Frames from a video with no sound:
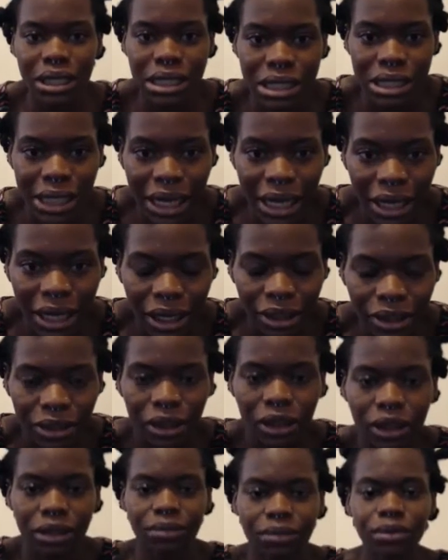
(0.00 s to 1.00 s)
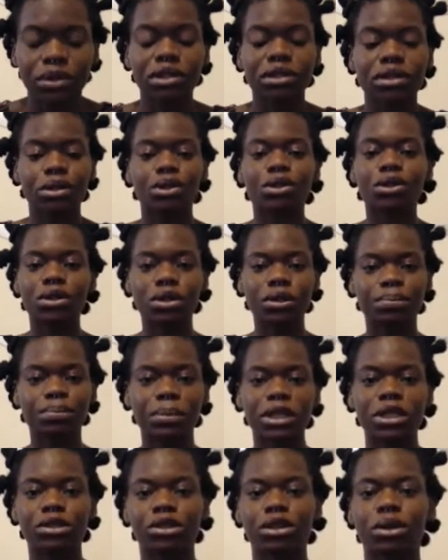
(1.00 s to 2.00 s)
today I'm just going to
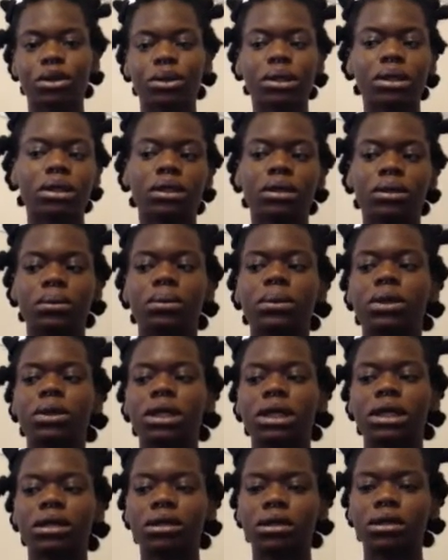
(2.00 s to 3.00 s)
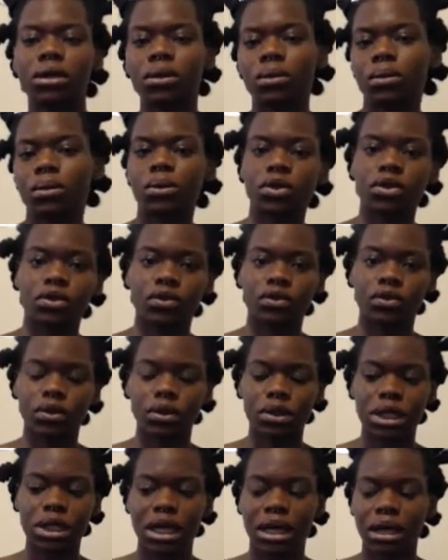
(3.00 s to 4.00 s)
be showing you my new wash
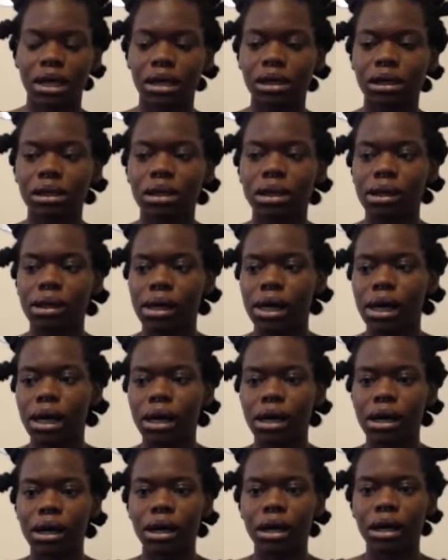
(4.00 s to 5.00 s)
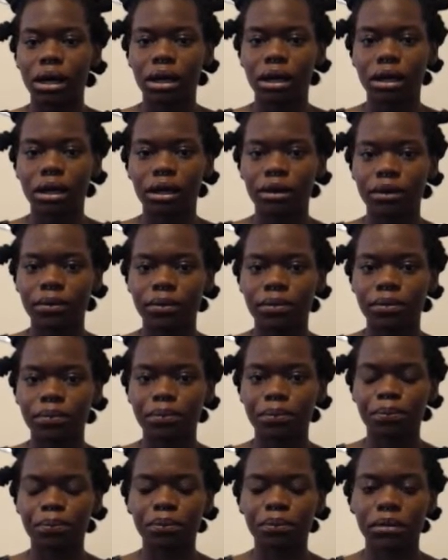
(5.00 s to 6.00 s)
routine.
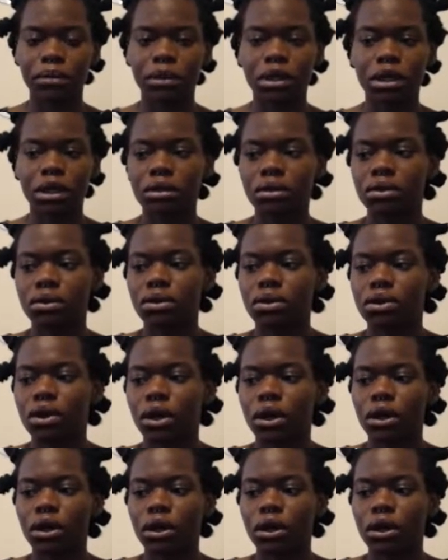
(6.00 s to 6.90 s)
Um, so